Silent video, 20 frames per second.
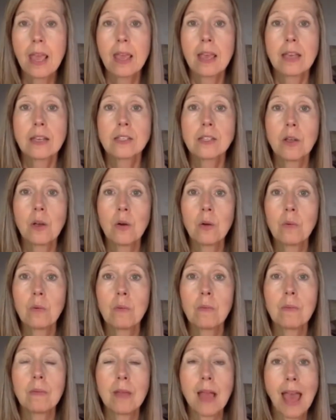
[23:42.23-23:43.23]
So,
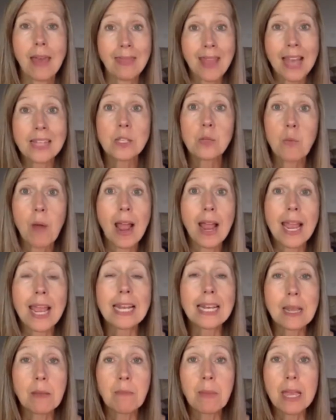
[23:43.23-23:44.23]
and that's why
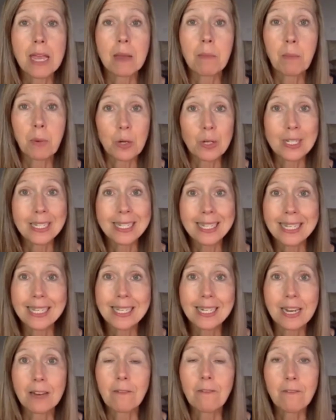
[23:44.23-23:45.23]
it can be a
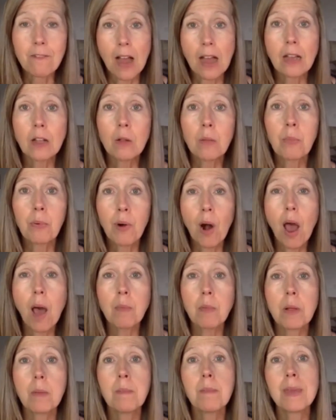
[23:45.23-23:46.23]
persistent fungal
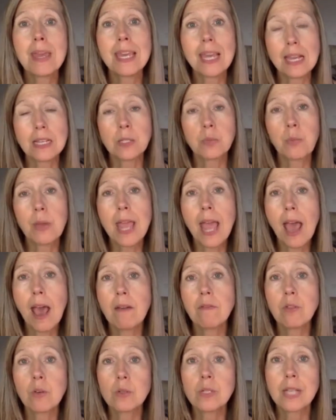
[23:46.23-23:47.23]
problem, because we
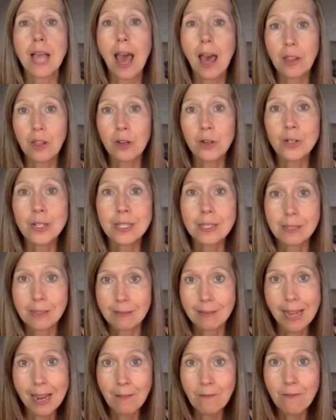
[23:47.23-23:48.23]
have those other
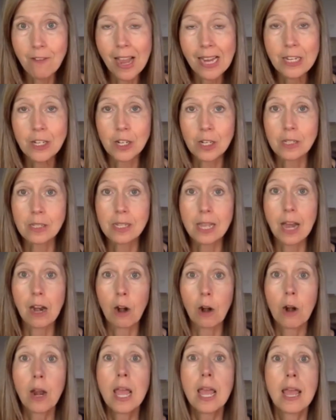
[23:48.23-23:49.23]
infections that
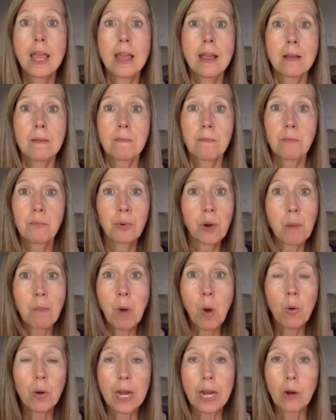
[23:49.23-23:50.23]
are
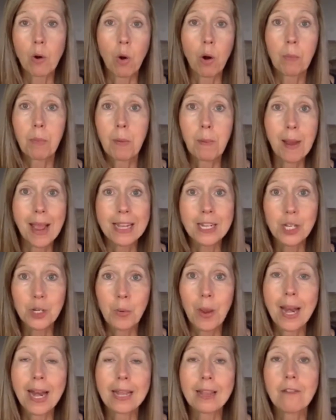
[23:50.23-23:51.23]
promoting or
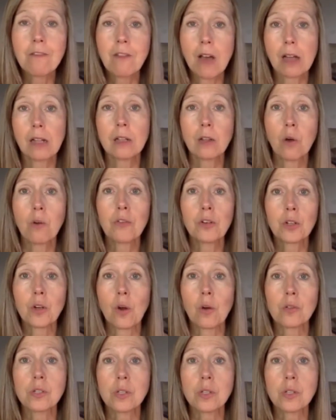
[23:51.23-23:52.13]
perpetuating the fungal overgrowth.